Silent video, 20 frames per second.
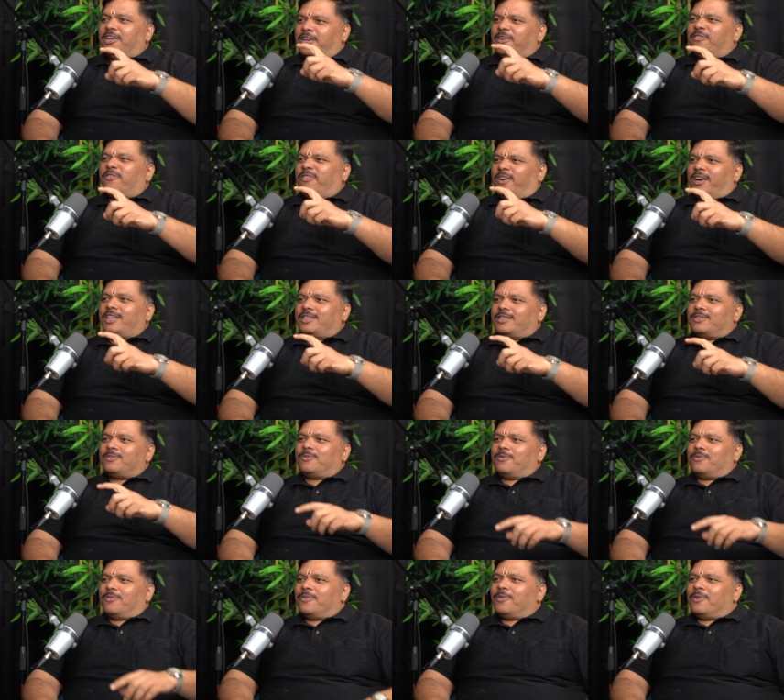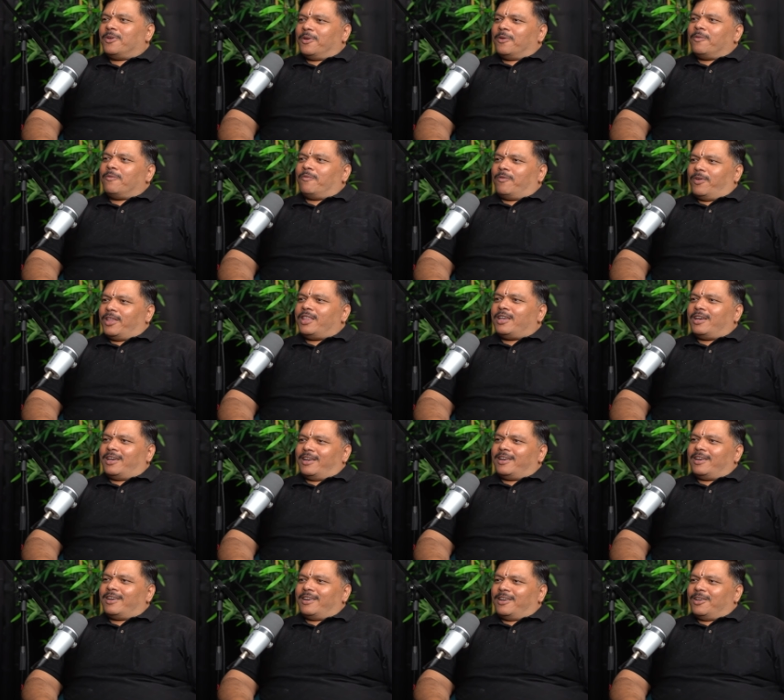defines
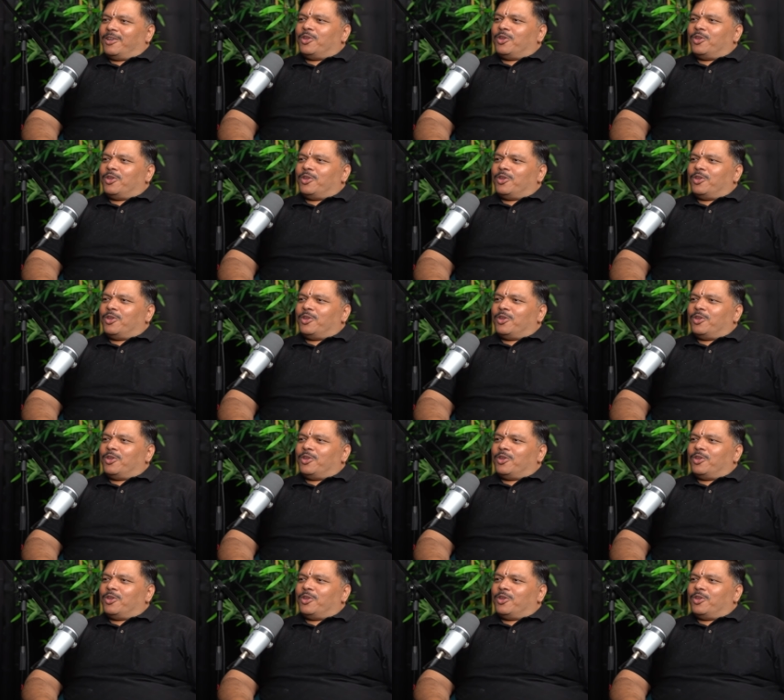whether